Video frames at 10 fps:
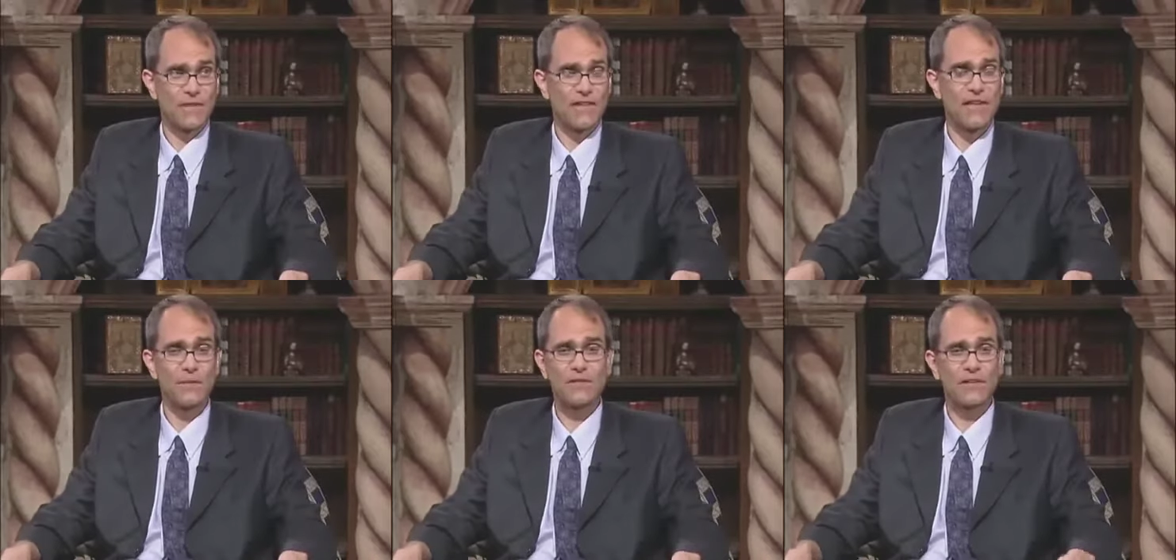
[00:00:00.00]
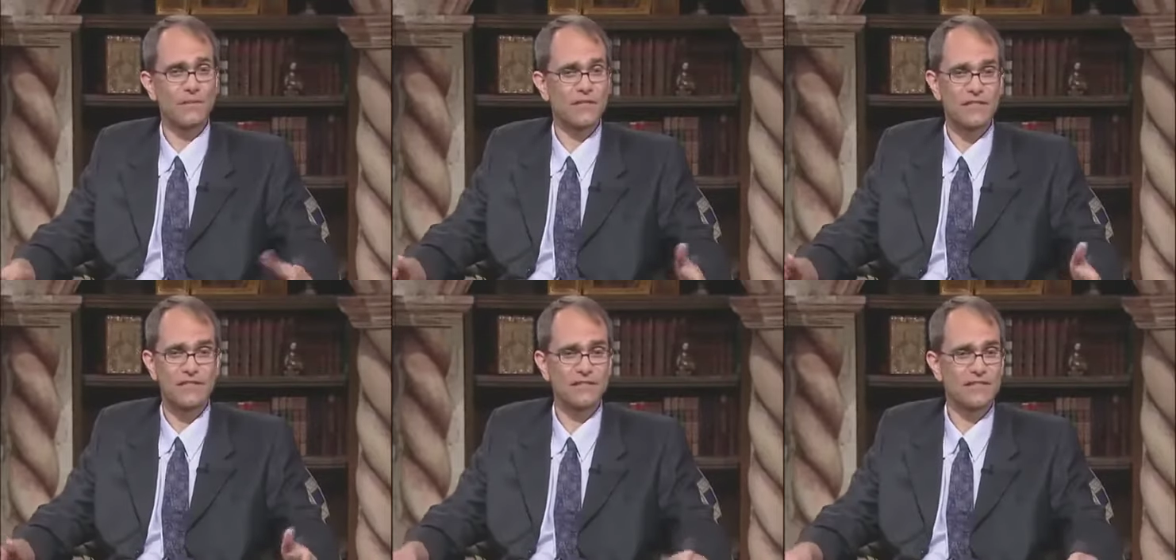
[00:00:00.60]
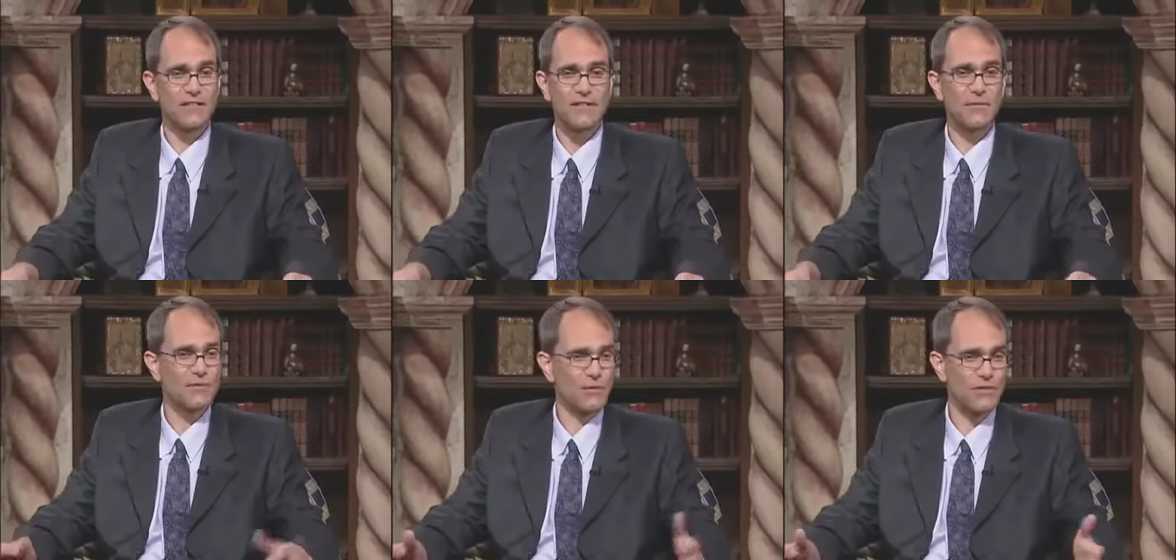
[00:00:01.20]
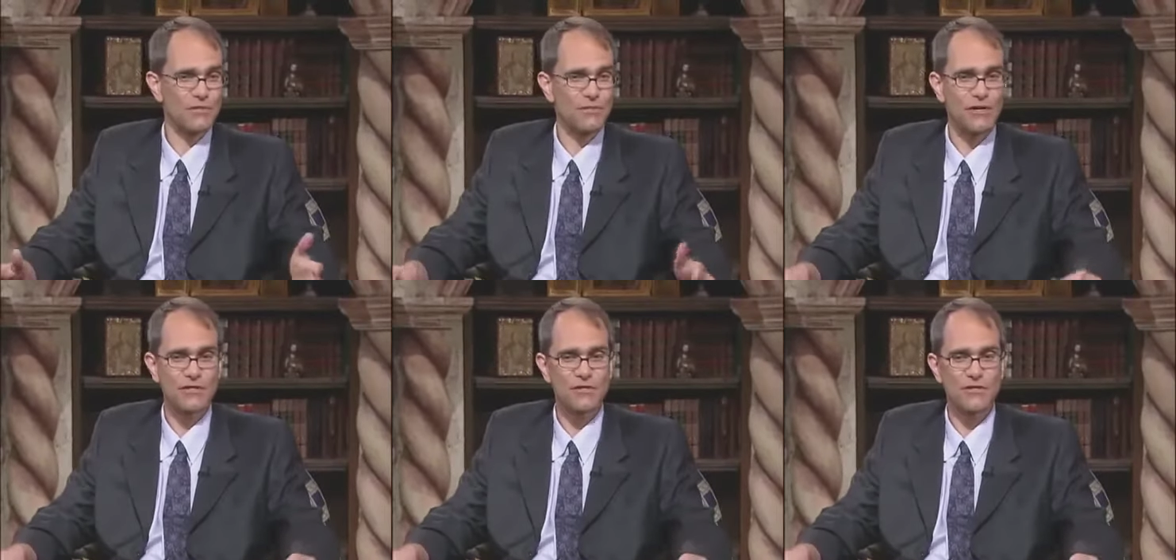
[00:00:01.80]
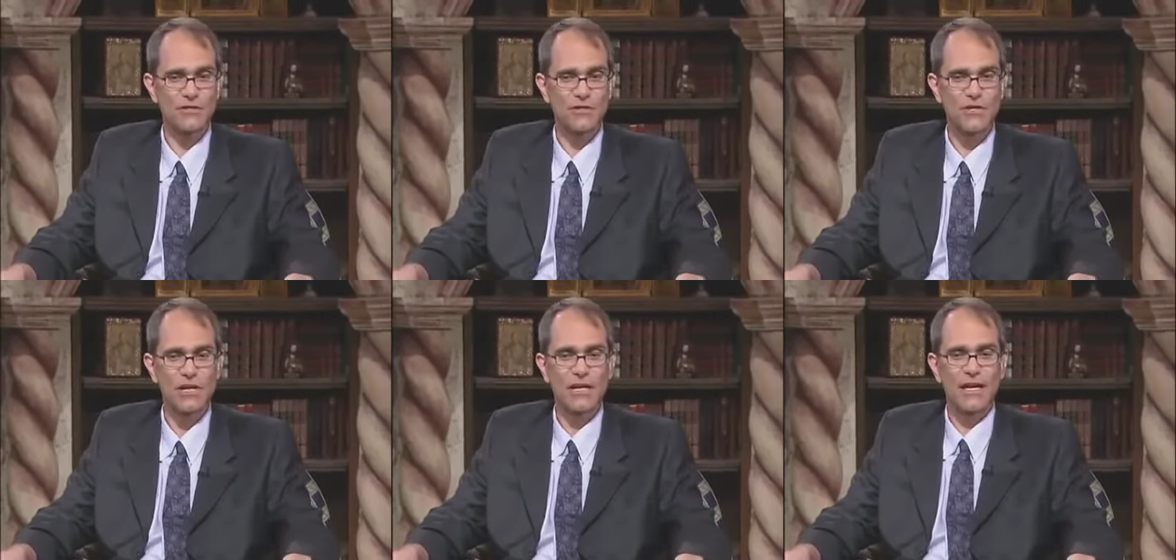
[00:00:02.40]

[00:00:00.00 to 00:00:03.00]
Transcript: And they would come in and, you know, they would join the Protestant church.